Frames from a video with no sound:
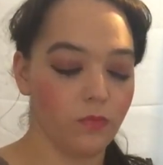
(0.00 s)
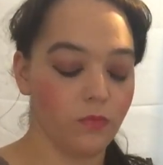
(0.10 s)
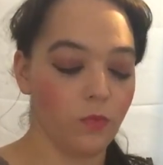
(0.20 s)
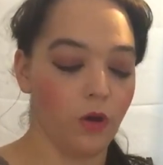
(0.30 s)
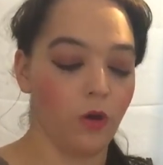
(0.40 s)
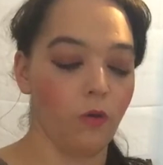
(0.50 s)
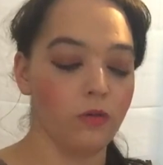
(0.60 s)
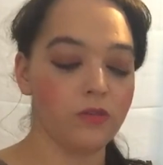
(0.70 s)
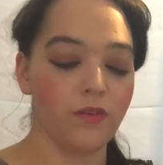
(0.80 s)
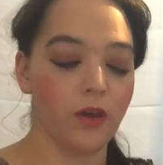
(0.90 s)
We are always
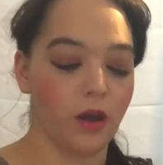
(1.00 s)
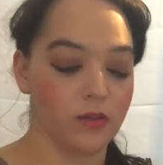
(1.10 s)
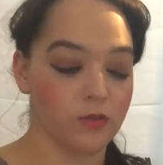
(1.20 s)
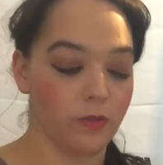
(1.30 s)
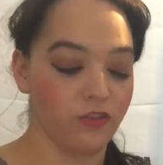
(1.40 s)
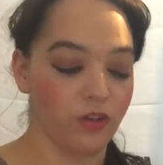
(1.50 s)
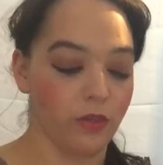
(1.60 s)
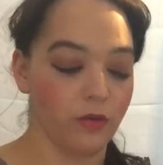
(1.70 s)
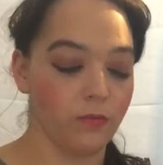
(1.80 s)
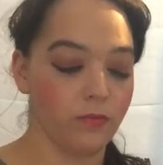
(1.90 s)
very honest with each other.
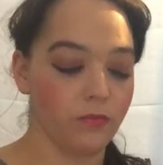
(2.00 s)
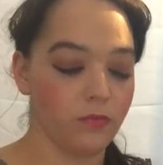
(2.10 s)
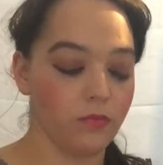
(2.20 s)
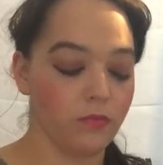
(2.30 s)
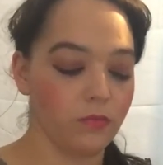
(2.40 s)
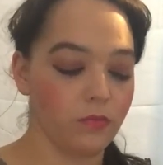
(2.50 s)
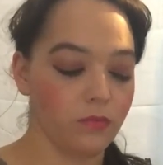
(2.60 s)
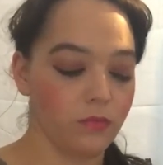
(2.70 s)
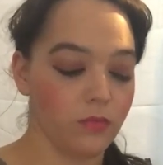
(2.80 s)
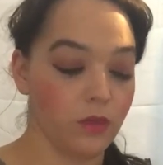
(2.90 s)

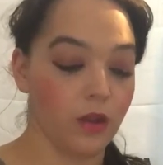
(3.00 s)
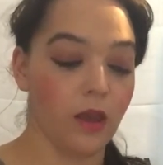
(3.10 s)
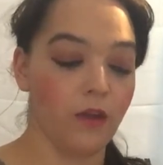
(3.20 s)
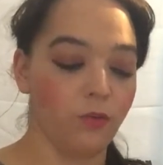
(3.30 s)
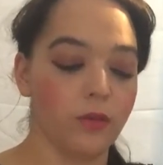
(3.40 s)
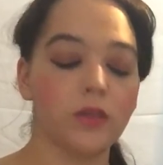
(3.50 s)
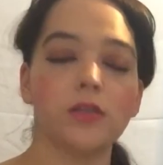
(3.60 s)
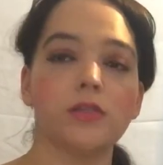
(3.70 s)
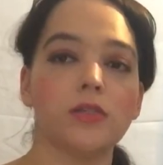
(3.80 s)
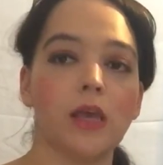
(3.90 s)
Not everyone
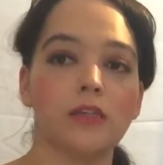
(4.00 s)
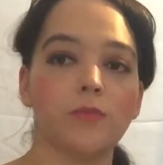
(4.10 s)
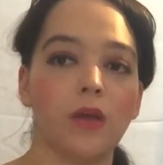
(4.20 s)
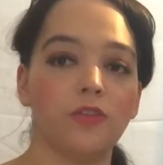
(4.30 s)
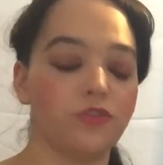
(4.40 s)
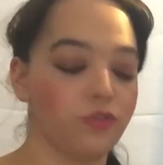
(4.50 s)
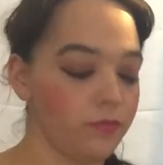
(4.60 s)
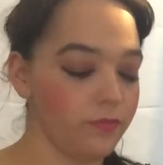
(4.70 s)
can say as much.